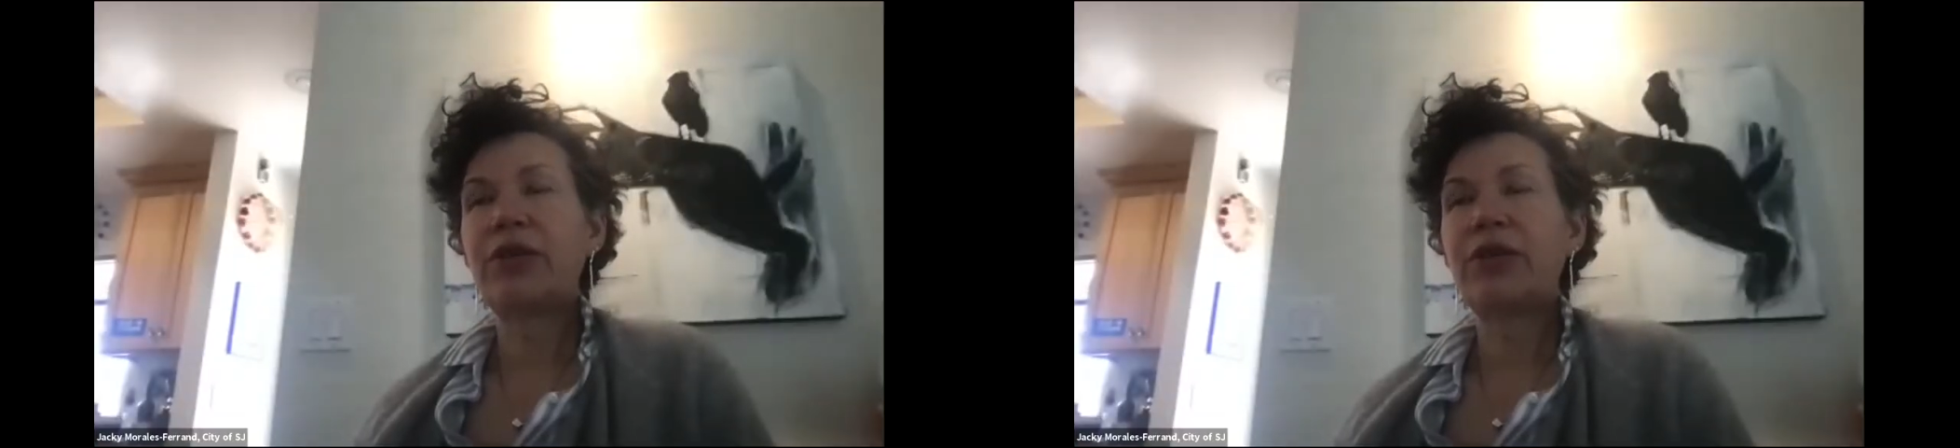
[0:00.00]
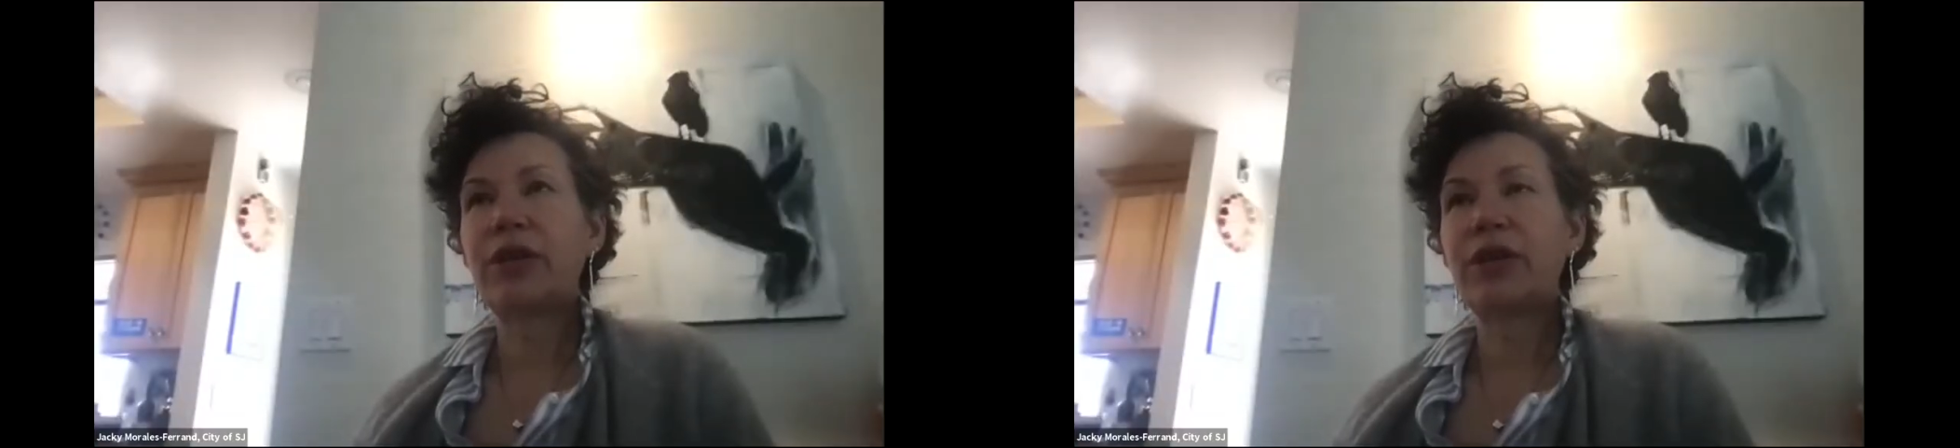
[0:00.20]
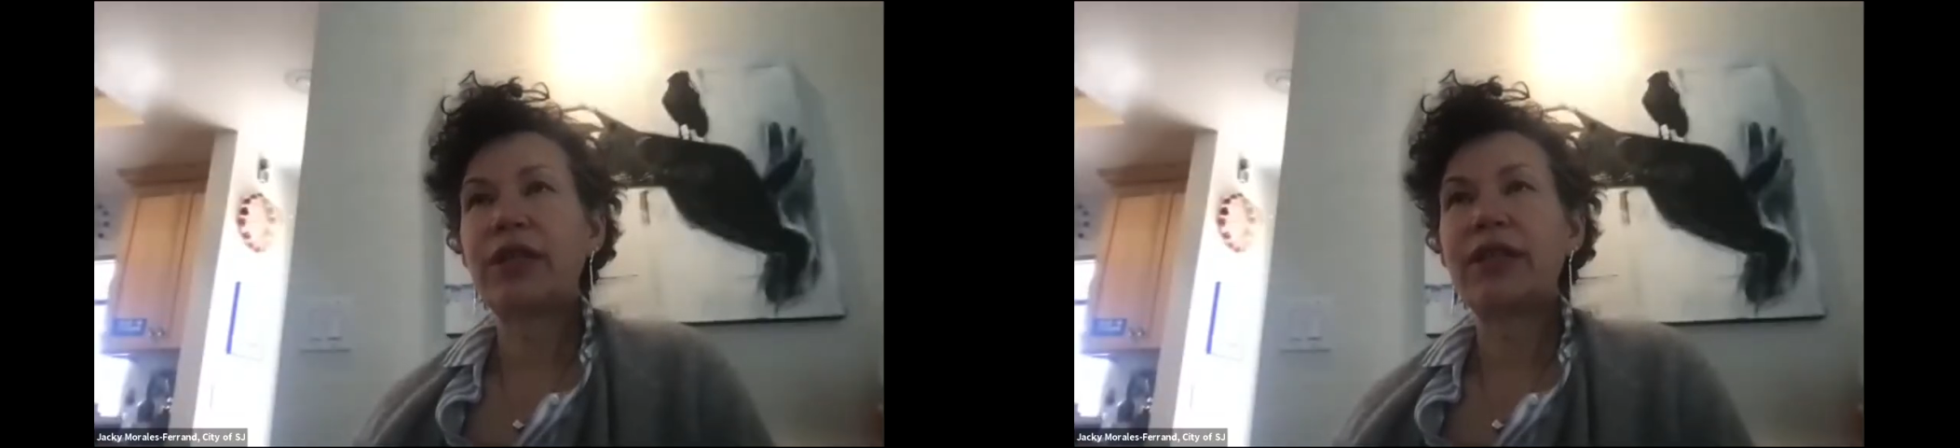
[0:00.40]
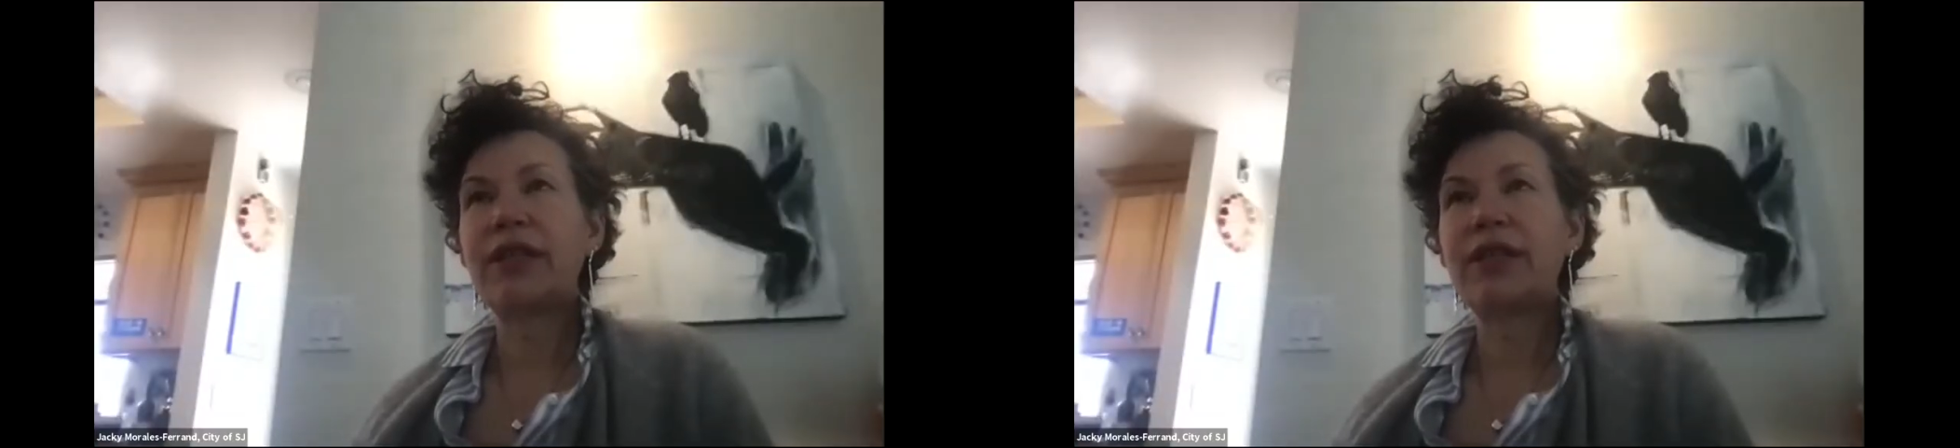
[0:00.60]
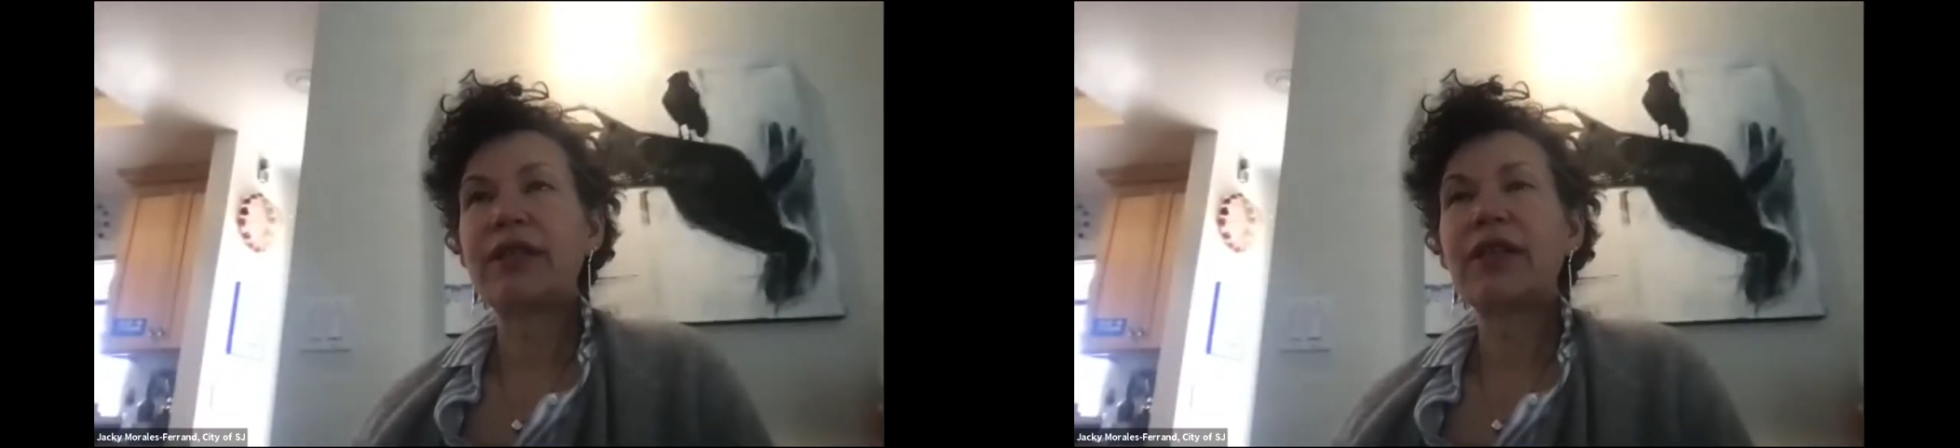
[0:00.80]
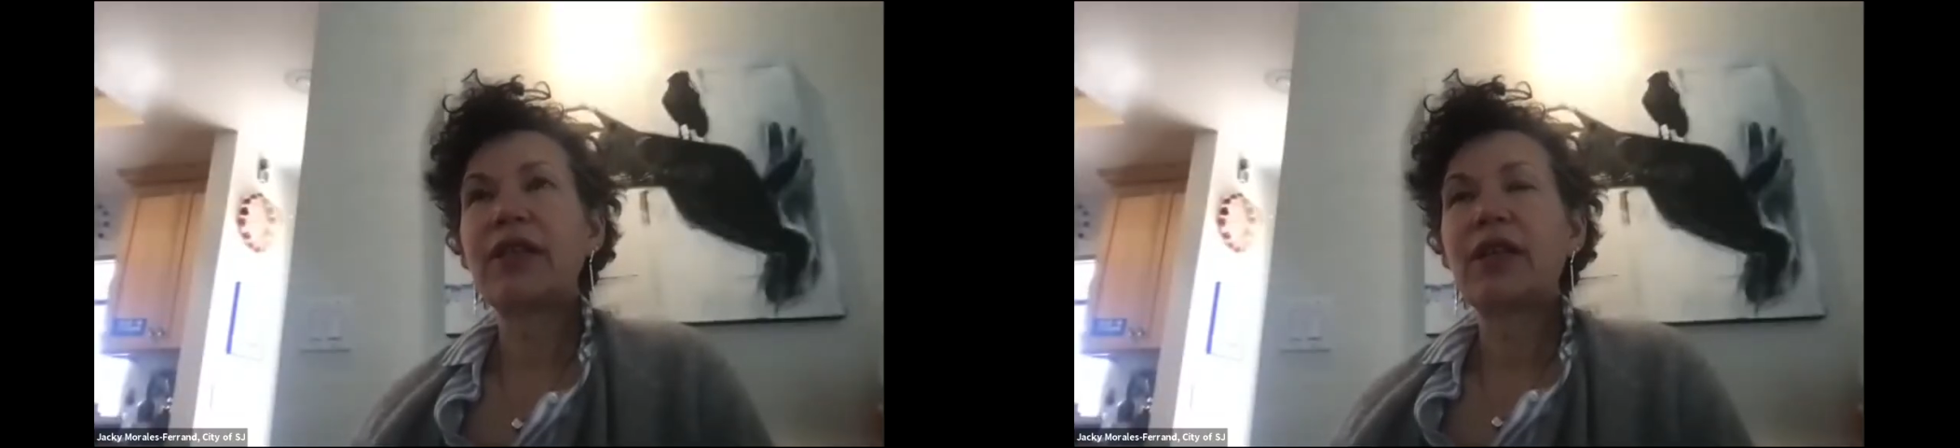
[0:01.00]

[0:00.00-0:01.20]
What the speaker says: ordinance